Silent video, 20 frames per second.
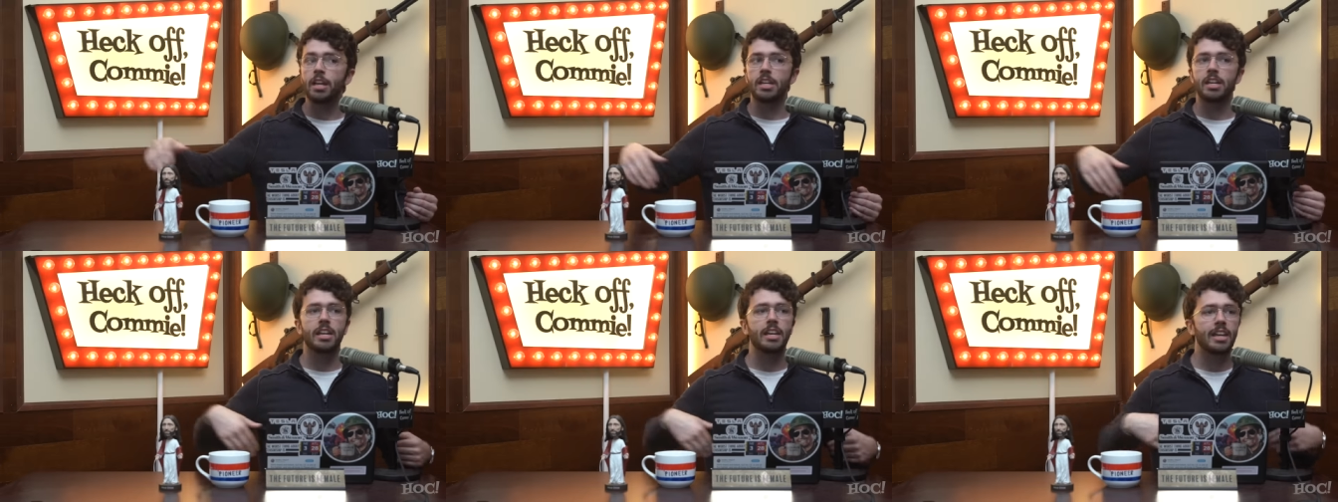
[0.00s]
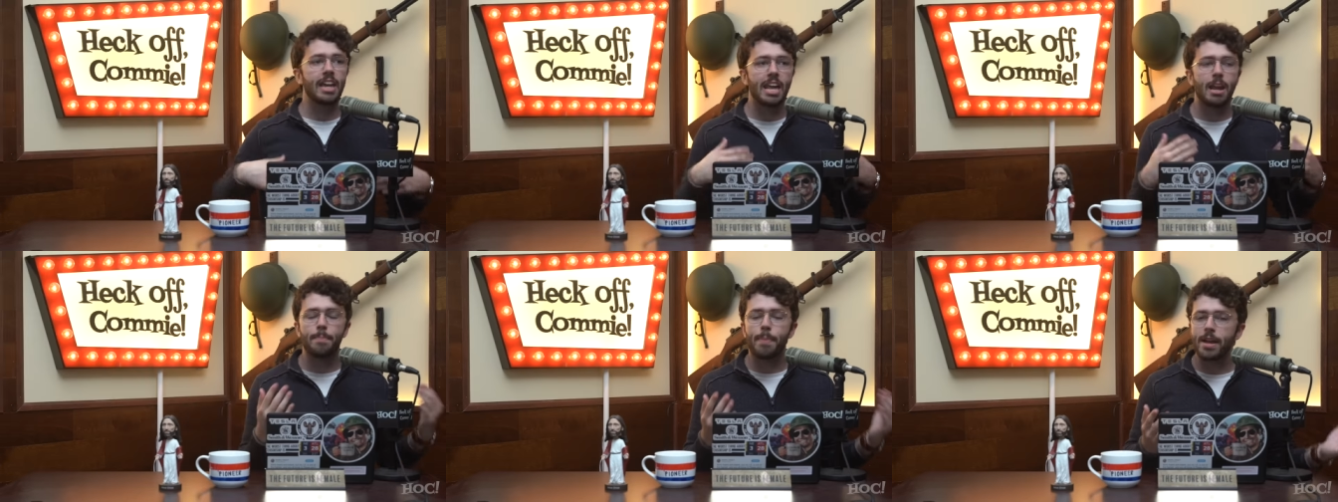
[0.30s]
you
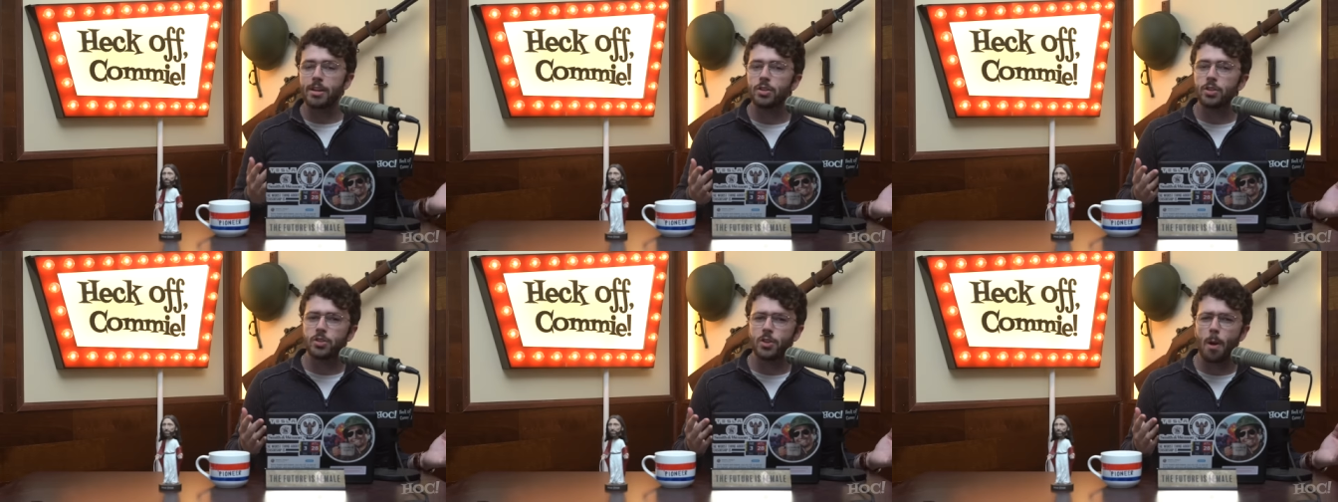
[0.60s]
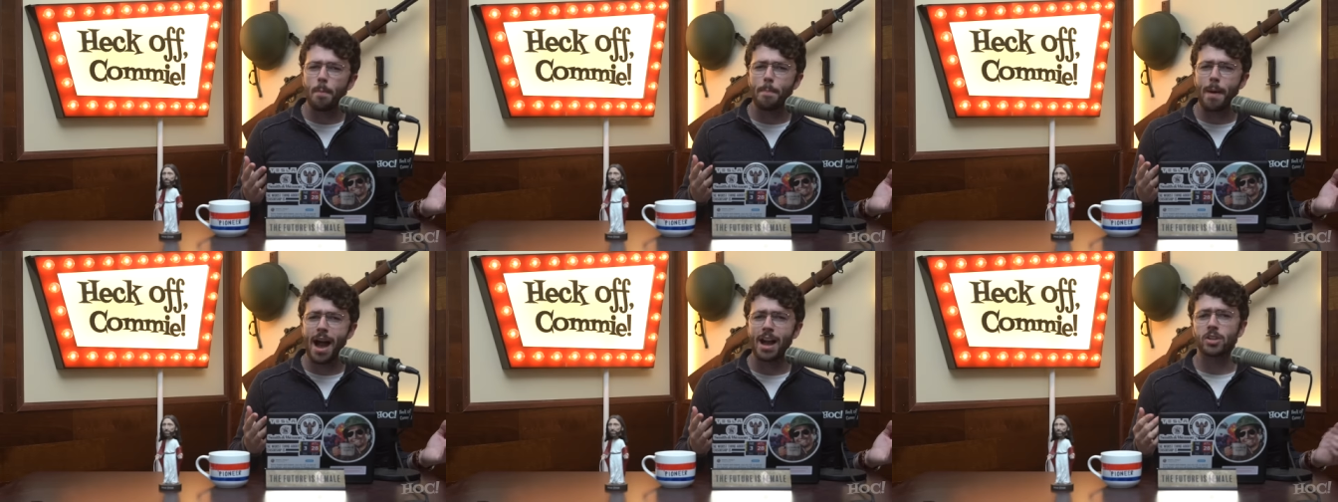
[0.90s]
can get up on your
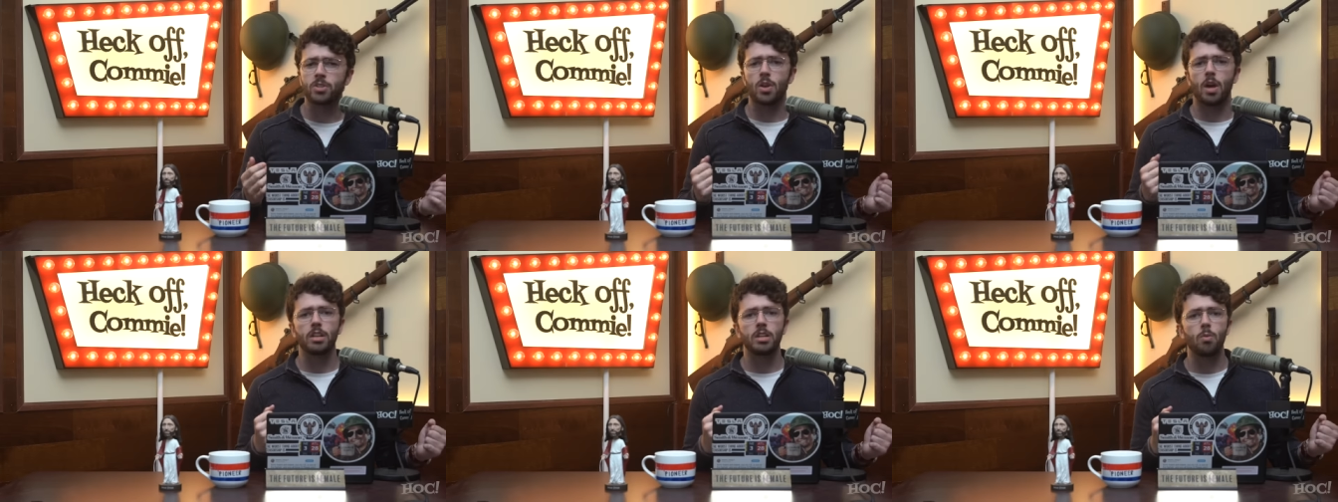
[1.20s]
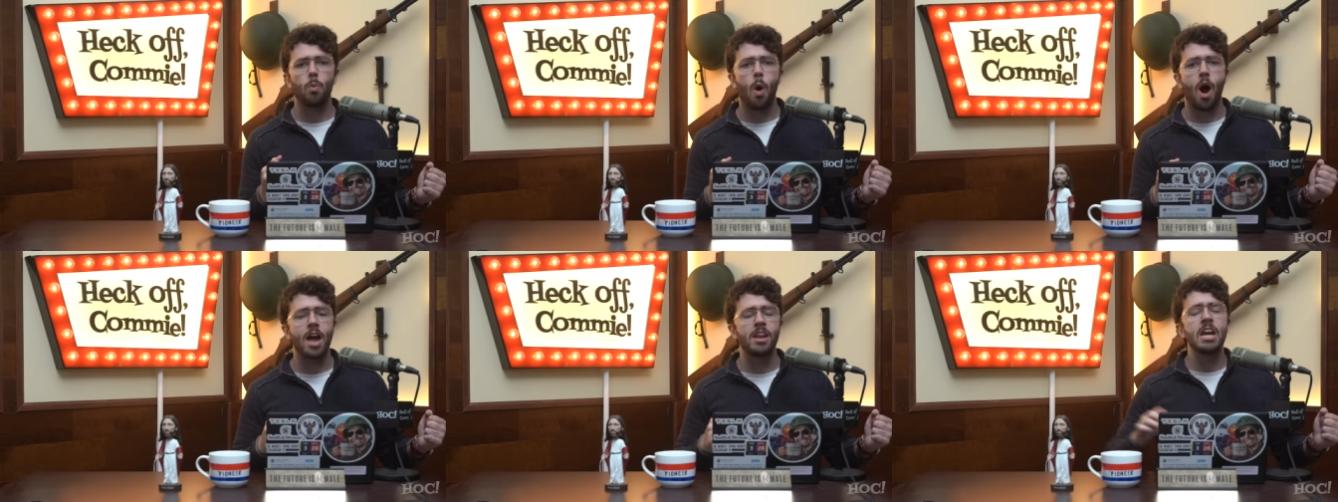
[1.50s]
soapbox all
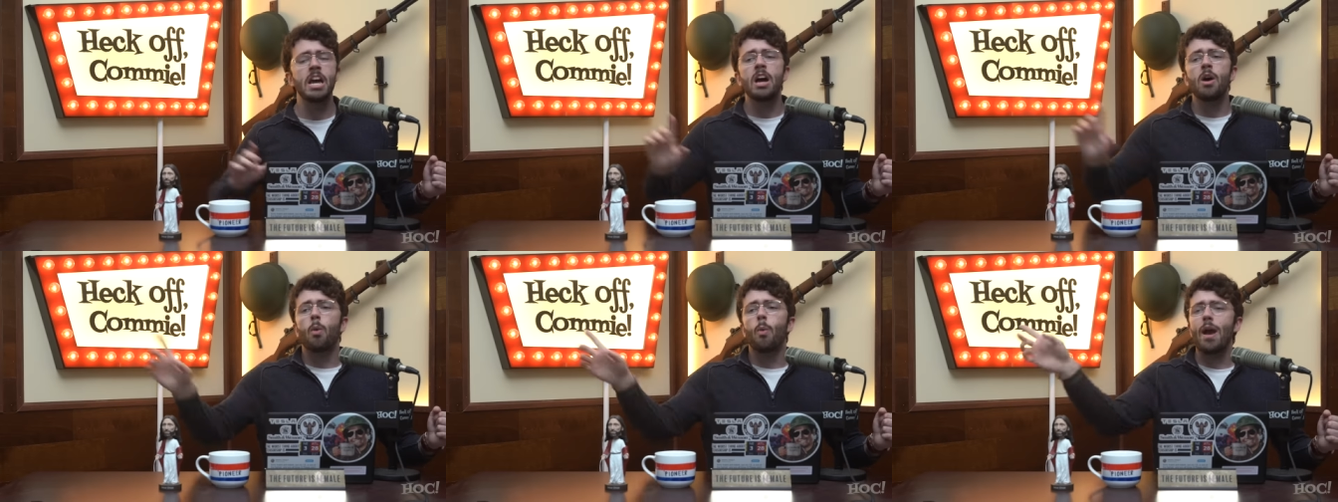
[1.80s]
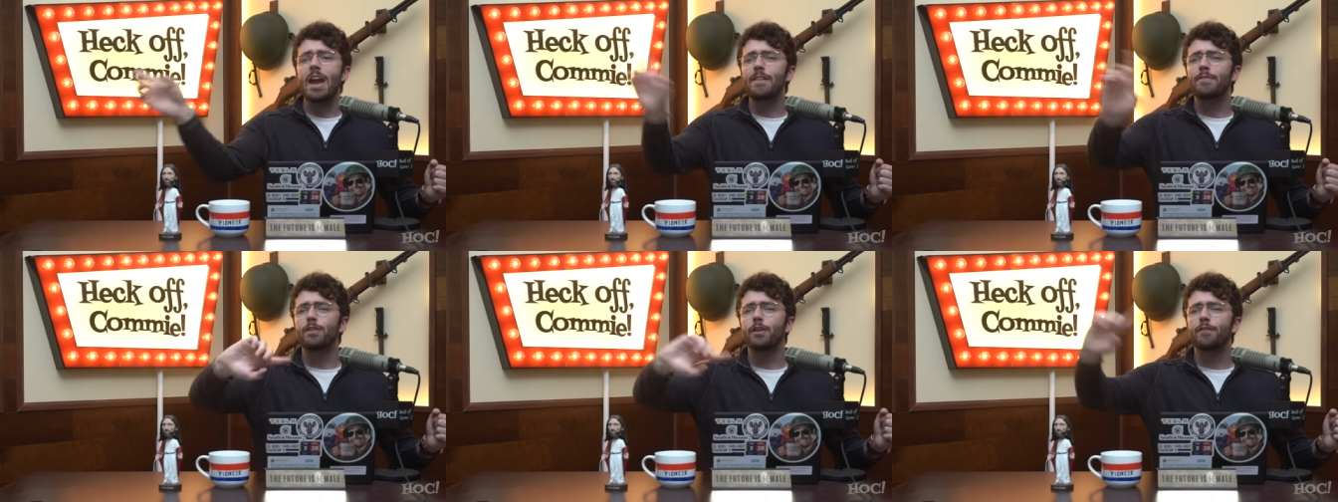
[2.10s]
you want,
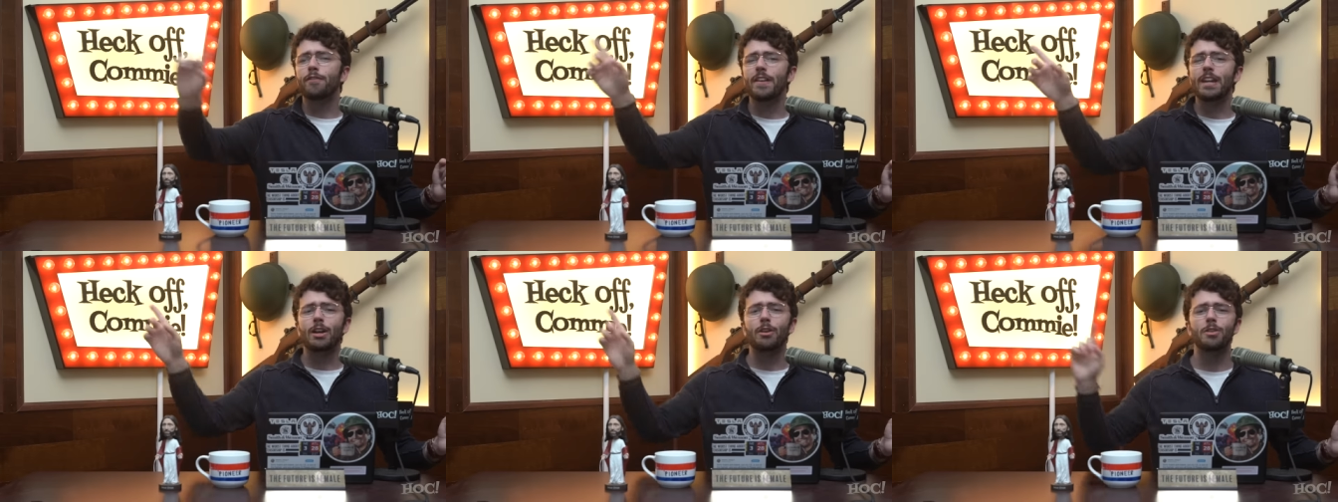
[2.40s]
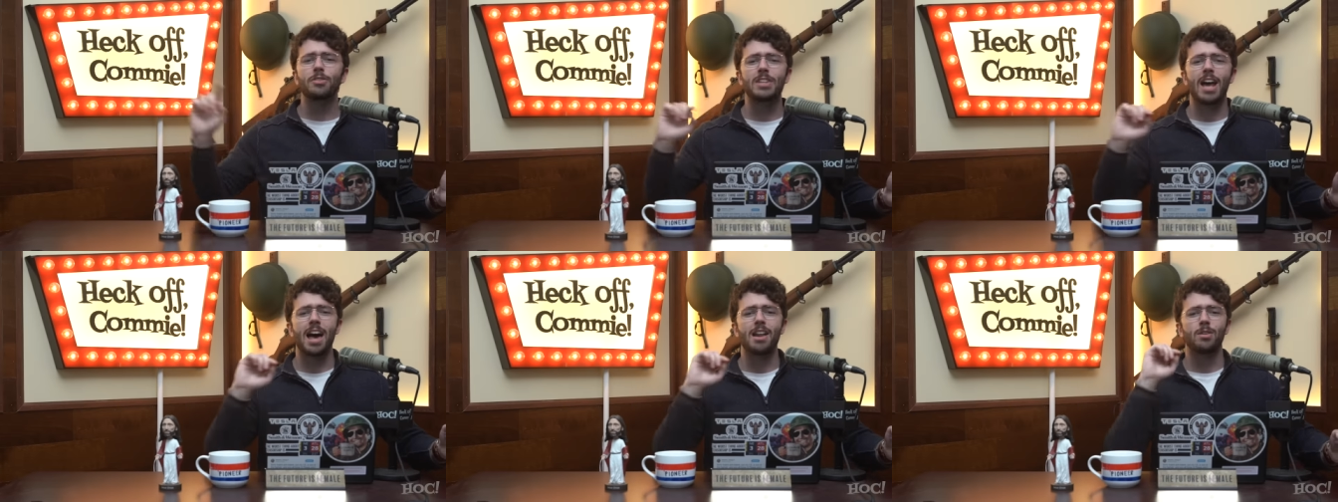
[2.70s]
wave your finger
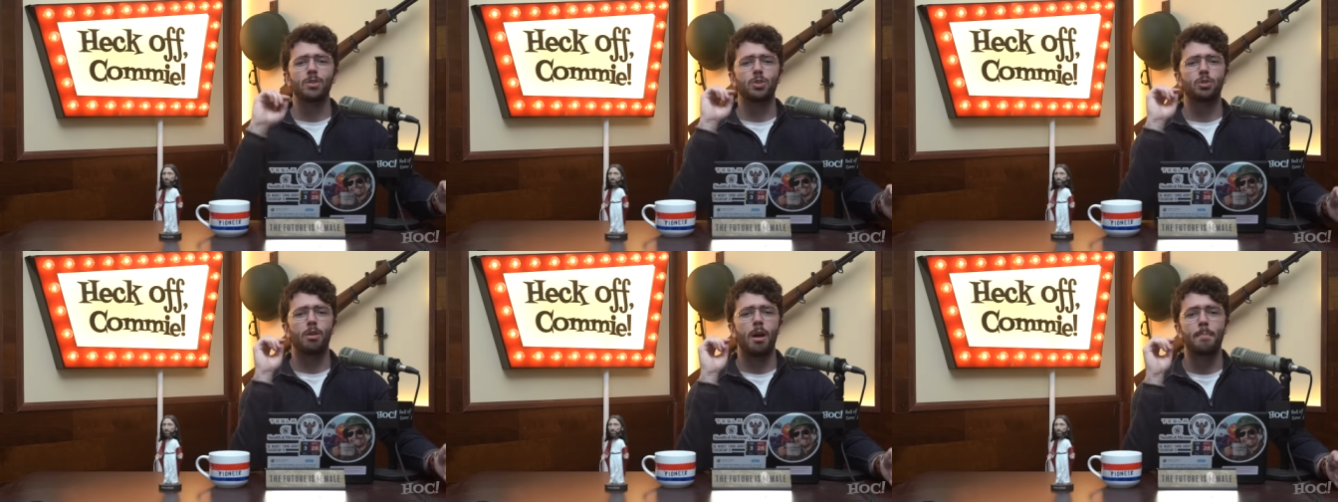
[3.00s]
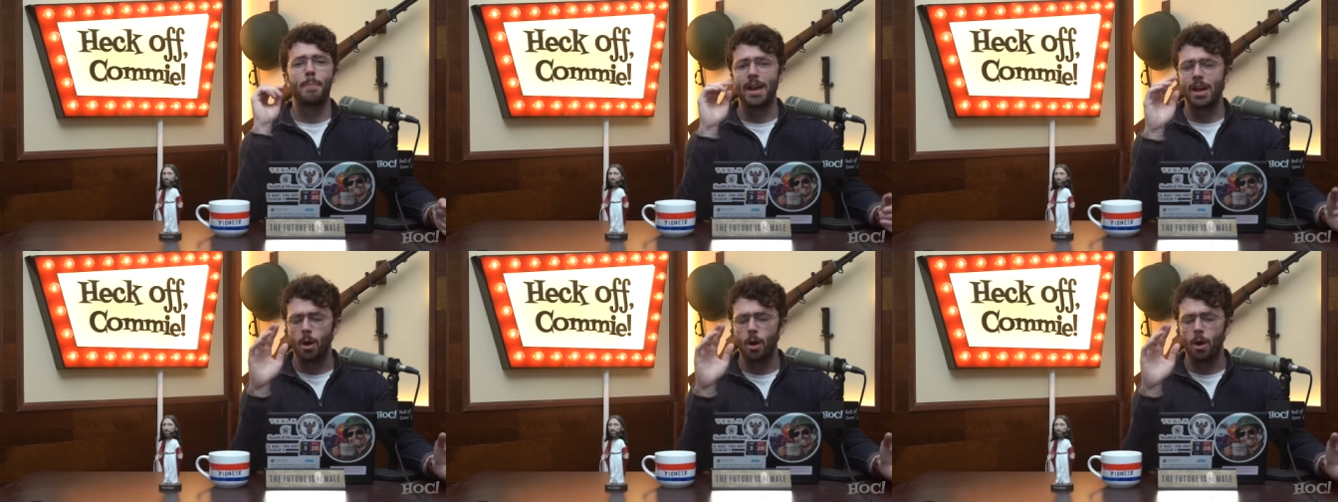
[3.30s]
at Donald Trump.